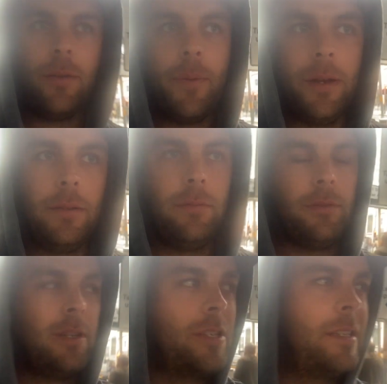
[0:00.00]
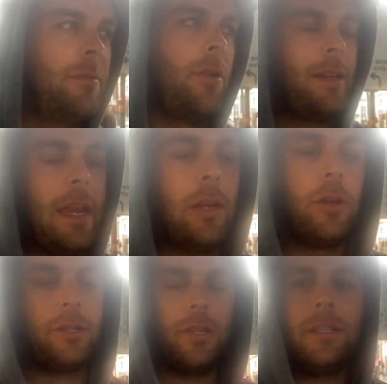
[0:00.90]
but uh, you just not get
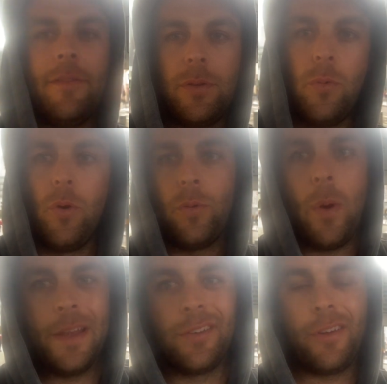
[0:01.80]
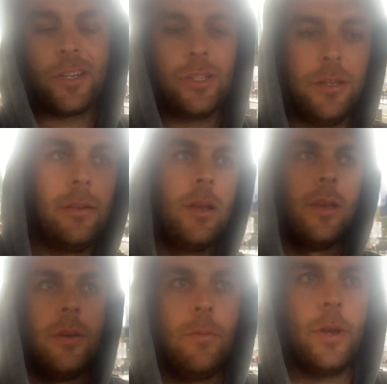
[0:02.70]
lost, you just have to walk one direction,
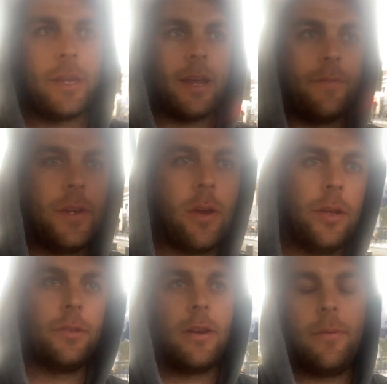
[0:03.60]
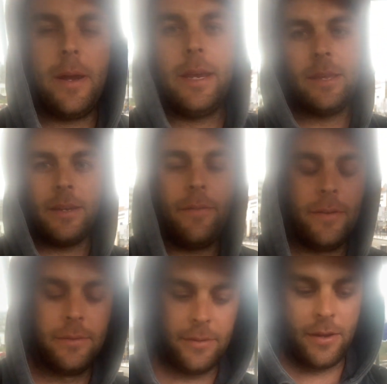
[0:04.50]
work out if you're going the right way, and then you
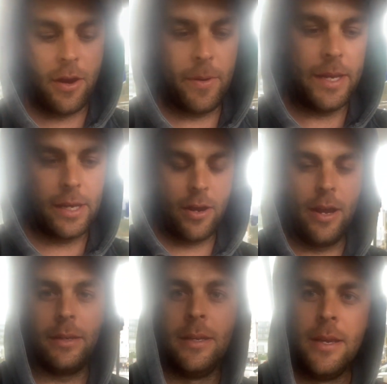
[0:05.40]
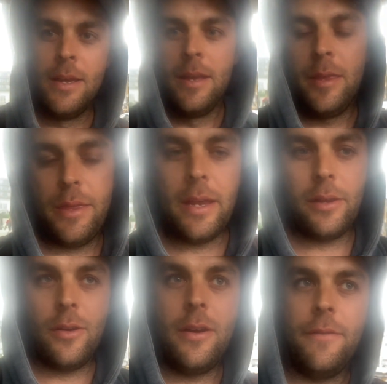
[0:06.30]
know where you're going.
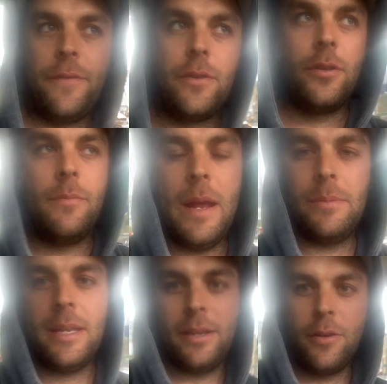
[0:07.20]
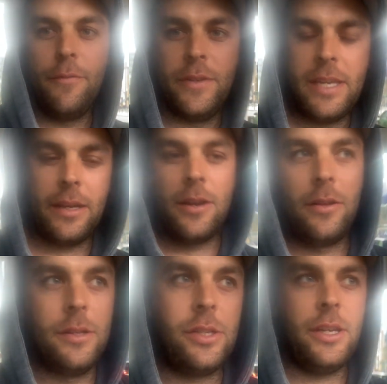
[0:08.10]
Thank God for Google Maps, thank God for
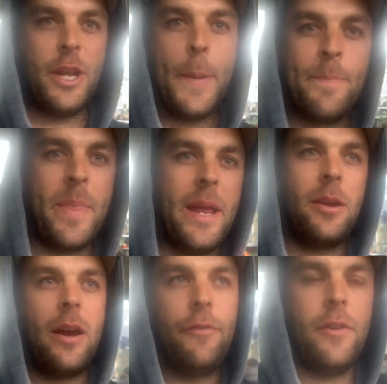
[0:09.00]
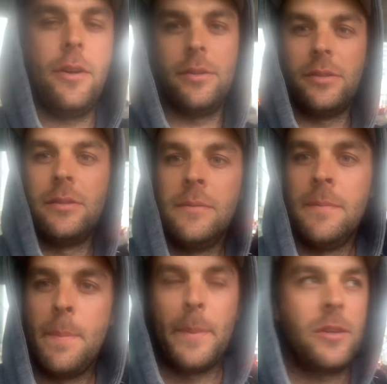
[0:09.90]
technology and iPhones.
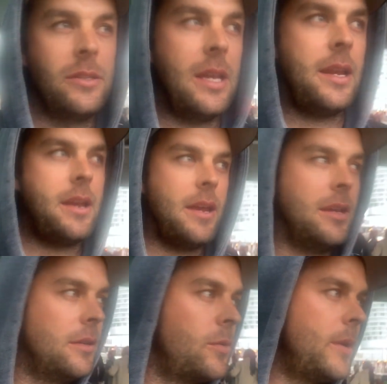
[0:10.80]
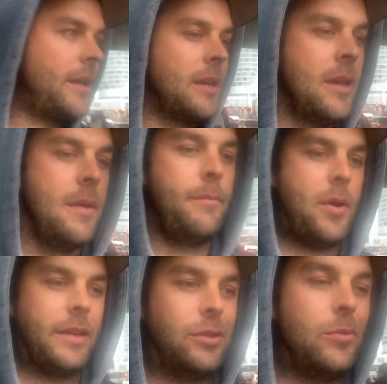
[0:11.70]
Just had a quick
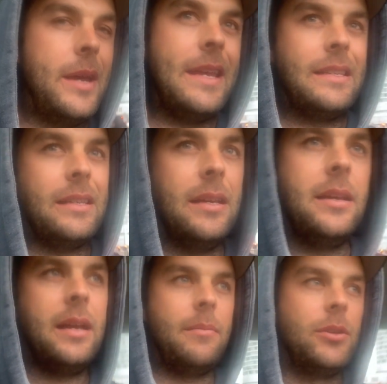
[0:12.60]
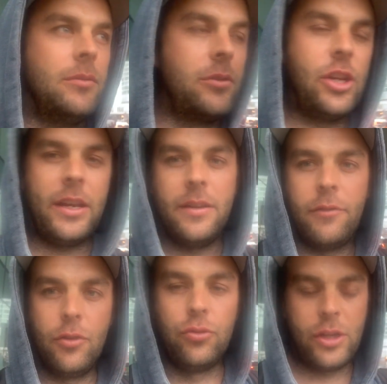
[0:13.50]
bite to eat, um, little chicken,
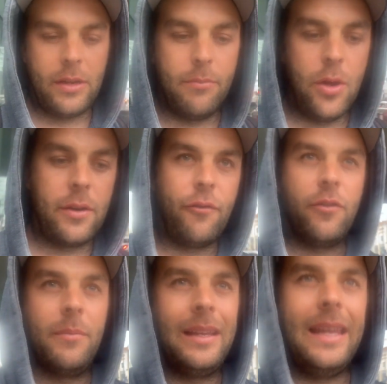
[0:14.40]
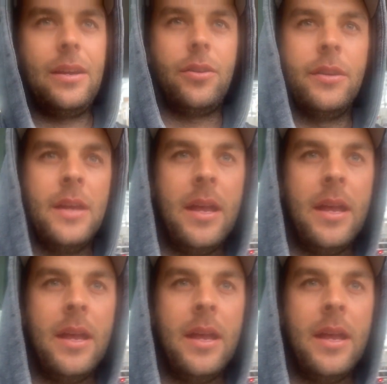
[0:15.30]
grilled chicken burger from Leon.